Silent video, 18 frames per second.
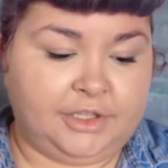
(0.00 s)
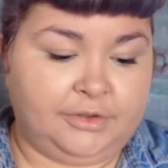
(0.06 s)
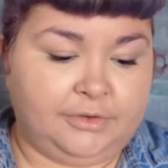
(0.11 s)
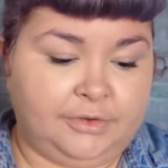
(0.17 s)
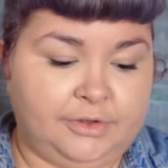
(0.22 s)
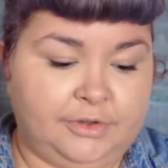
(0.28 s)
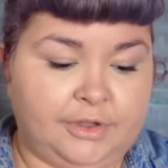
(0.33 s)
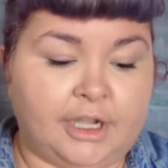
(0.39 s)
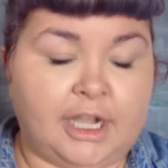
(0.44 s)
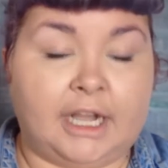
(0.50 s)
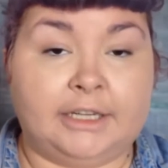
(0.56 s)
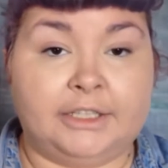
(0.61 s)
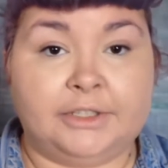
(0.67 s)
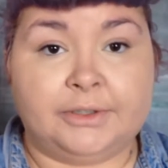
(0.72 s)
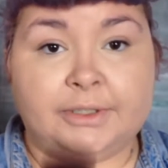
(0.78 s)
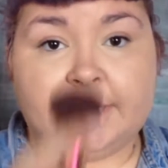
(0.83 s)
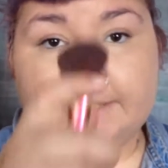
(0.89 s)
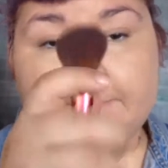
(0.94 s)
to do the
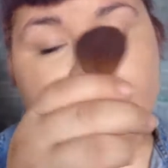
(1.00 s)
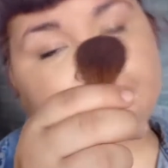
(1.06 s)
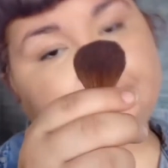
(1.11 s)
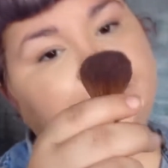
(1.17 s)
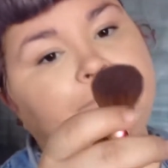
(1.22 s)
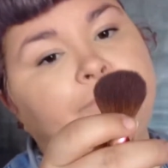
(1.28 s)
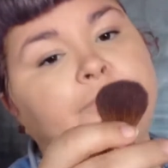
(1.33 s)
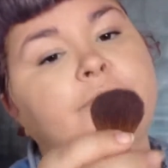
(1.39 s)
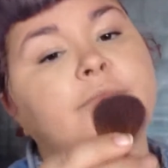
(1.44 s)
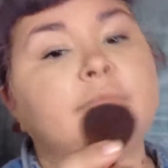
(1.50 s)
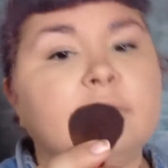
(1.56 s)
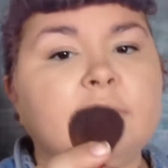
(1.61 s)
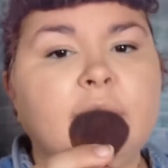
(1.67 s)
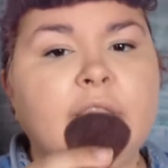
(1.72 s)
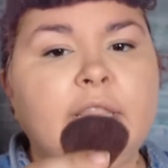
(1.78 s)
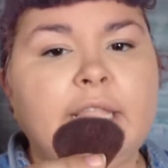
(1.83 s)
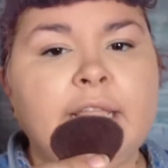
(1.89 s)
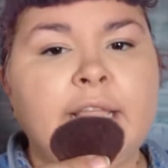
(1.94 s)
contouring,
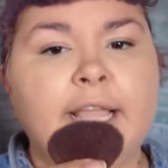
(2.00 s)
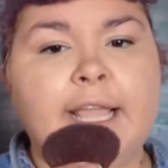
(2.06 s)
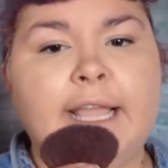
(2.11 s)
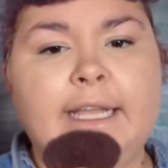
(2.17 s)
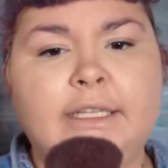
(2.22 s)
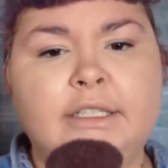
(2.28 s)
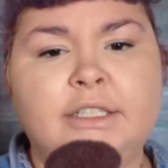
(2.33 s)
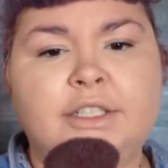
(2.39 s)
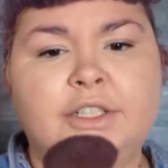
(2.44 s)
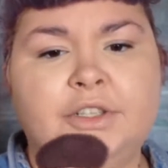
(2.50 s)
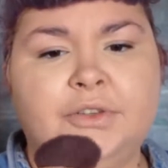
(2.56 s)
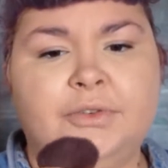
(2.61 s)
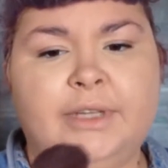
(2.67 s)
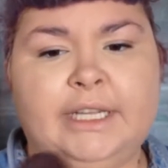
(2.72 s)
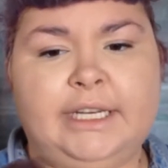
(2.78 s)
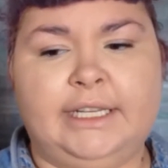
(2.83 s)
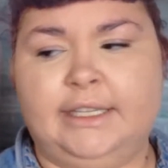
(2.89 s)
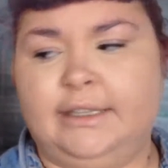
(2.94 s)
and to
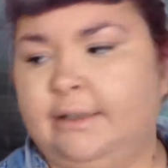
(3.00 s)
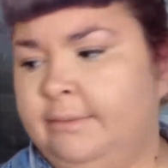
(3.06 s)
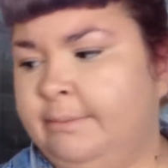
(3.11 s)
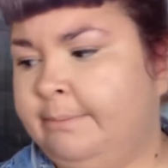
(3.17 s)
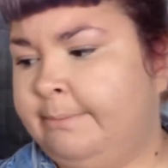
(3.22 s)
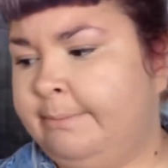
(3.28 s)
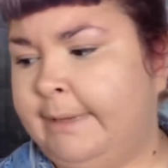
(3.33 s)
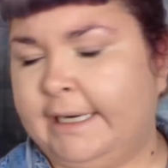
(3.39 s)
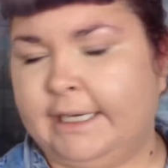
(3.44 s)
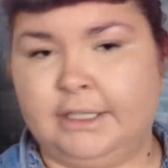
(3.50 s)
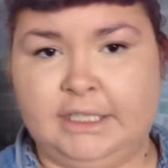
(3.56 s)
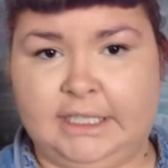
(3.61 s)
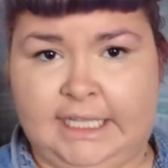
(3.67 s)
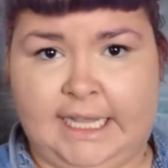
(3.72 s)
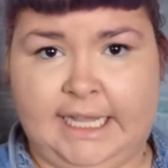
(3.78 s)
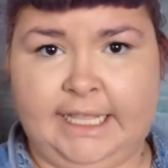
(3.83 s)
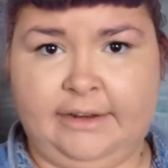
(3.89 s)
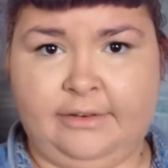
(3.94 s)
get a better
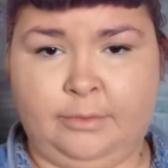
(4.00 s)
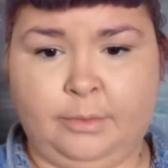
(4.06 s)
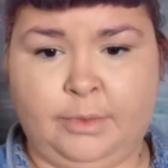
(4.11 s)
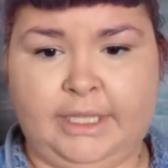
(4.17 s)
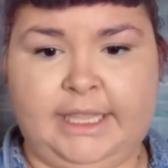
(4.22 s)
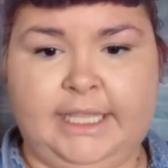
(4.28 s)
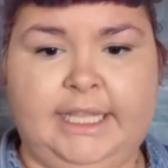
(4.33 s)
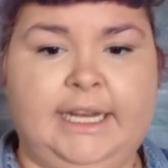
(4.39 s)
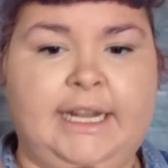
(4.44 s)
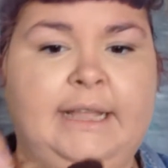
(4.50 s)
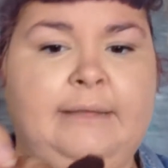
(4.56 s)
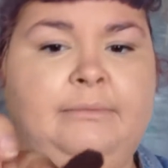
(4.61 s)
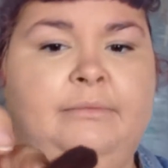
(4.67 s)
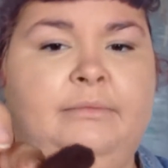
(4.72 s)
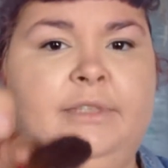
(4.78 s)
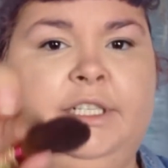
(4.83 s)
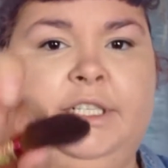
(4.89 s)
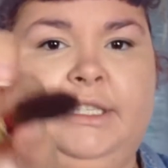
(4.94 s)
line with it,
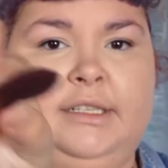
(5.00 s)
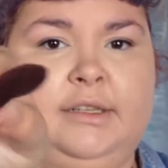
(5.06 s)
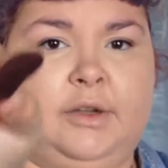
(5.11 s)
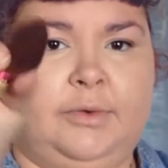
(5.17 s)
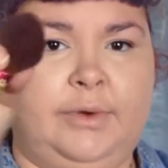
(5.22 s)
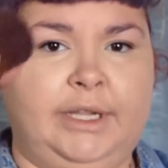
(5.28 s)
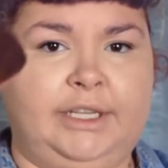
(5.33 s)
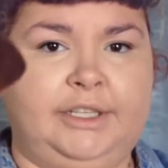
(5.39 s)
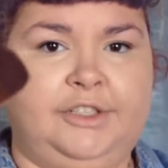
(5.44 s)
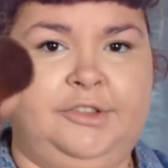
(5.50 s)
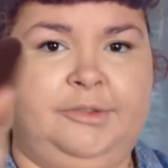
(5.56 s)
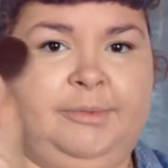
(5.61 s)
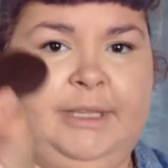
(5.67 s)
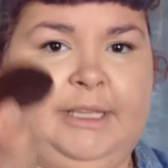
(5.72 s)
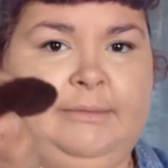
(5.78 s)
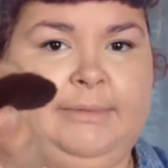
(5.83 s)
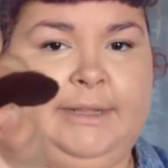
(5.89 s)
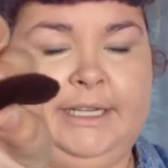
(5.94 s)
I'm just going to
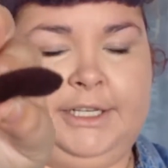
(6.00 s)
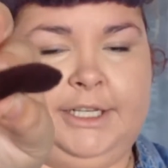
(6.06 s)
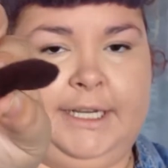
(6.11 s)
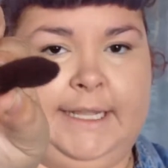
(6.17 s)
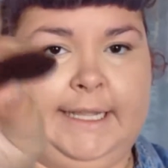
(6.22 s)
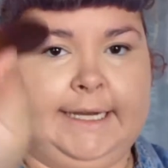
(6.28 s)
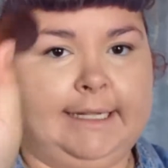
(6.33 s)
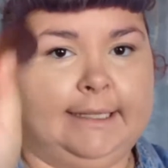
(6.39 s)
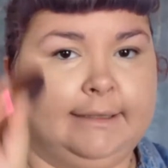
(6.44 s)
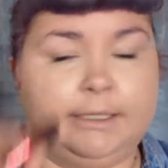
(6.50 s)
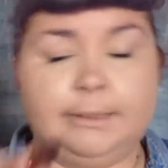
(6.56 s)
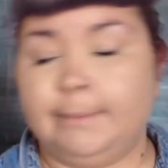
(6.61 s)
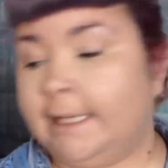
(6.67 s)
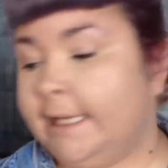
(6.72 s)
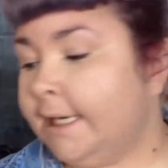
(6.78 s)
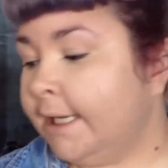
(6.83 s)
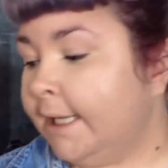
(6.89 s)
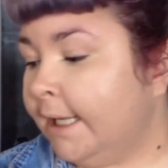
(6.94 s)
be pinching it a little
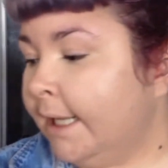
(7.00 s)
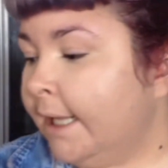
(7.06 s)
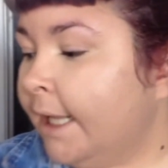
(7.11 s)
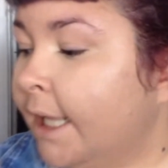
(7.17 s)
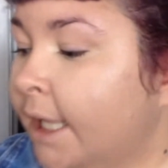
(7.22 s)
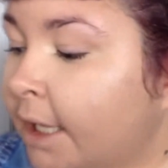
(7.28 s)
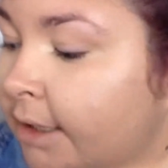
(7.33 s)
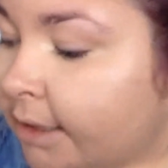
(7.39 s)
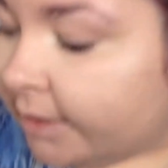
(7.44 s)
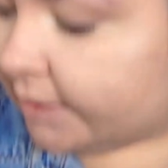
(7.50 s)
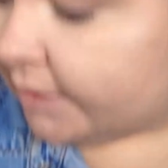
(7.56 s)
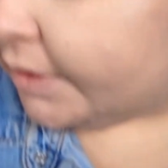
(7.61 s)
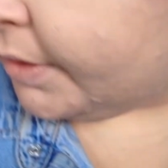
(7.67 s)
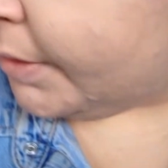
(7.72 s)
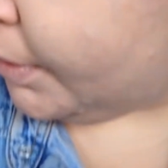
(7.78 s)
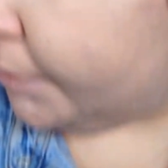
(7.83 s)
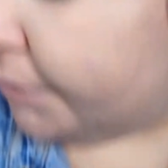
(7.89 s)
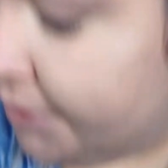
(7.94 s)
bit.
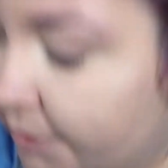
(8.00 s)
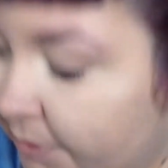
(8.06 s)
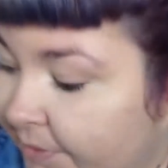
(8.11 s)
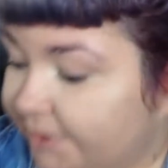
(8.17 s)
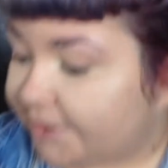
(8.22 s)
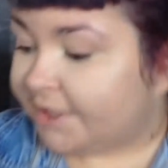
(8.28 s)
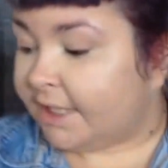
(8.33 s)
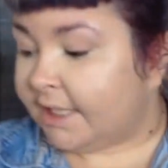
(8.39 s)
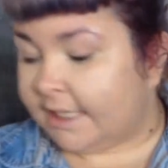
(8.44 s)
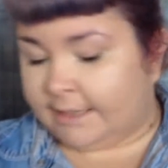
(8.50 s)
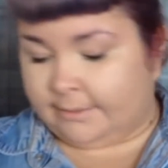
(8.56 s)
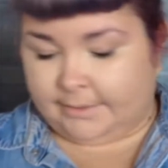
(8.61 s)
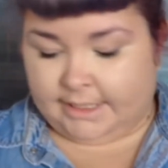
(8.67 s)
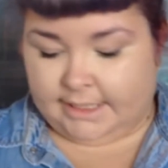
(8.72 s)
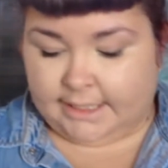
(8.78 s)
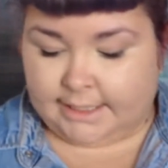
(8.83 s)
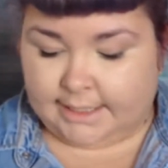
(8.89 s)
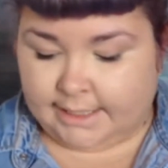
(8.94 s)
So to start out
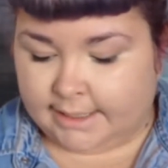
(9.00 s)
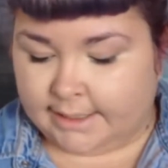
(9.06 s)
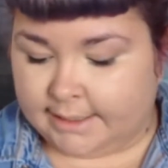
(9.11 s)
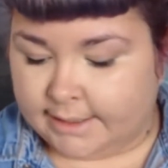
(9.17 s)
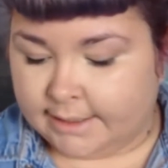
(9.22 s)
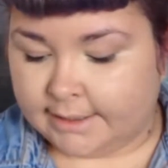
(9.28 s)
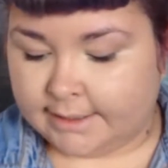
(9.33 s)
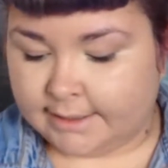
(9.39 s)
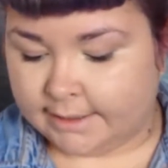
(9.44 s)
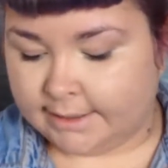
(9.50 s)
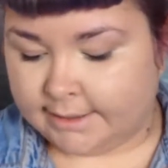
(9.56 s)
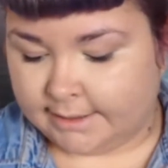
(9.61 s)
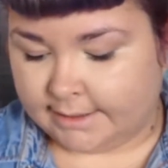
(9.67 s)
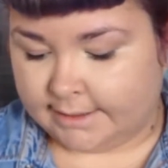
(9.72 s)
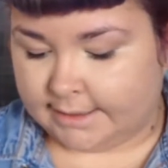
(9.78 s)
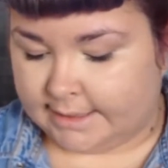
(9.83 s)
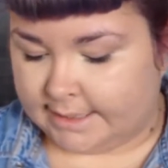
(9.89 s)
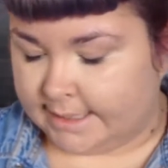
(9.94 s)
with,
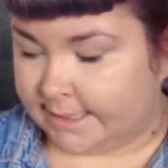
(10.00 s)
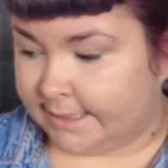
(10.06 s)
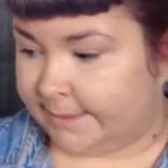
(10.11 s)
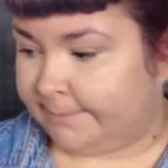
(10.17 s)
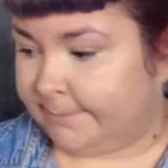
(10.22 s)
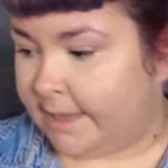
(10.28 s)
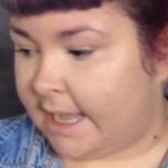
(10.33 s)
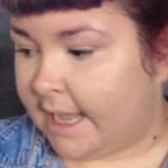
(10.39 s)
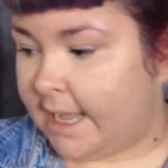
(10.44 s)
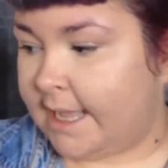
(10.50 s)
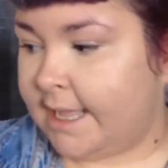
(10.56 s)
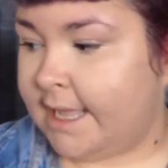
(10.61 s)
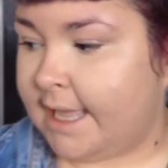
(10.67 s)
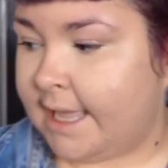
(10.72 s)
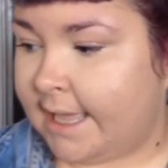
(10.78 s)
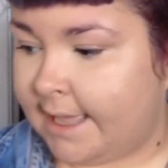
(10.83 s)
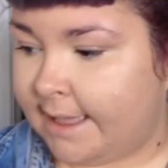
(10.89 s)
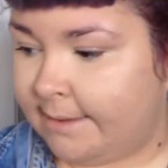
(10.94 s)
I
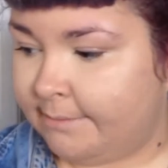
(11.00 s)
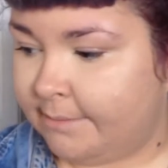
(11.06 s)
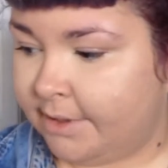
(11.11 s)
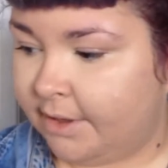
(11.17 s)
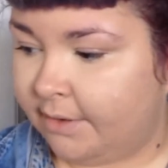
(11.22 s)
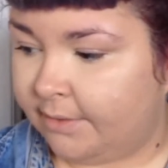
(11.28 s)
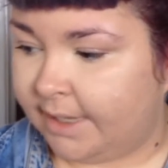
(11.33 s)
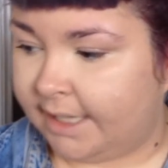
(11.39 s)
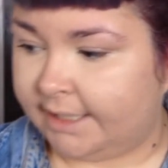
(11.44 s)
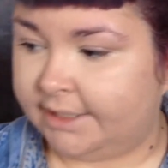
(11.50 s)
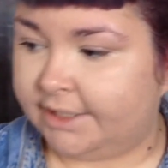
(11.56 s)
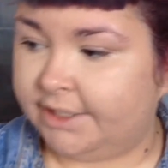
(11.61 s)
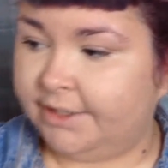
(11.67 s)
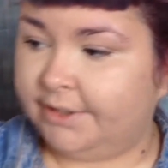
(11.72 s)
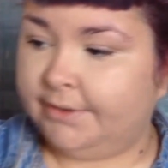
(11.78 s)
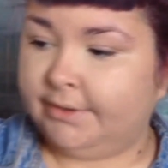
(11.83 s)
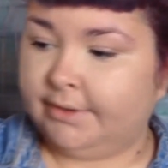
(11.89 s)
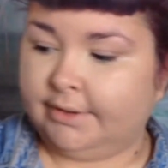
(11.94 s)
am going
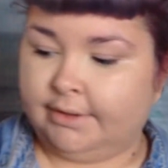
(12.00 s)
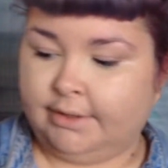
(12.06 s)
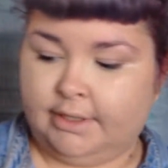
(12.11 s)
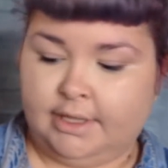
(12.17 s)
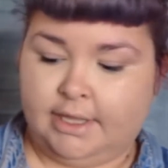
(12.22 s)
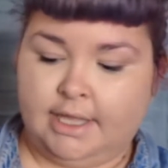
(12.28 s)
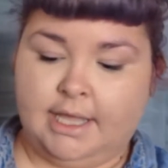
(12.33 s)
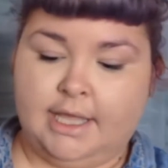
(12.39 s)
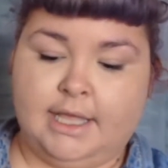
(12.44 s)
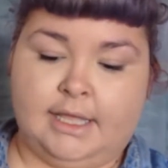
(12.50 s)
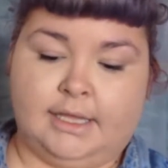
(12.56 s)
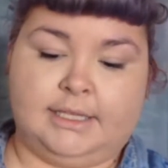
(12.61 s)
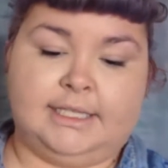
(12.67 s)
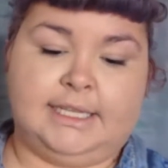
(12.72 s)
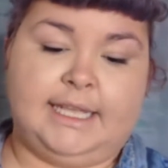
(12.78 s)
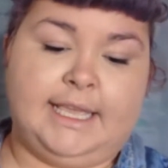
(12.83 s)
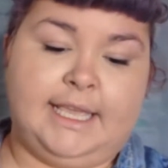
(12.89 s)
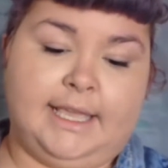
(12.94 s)
to
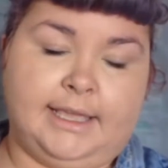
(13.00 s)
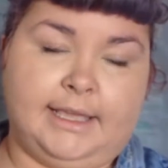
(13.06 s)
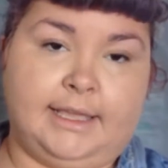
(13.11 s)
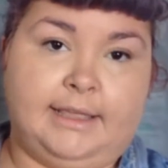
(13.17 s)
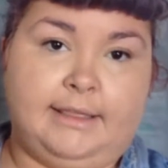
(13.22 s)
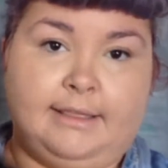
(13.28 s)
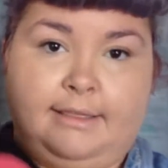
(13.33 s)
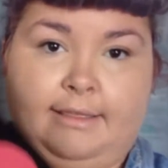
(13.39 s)
take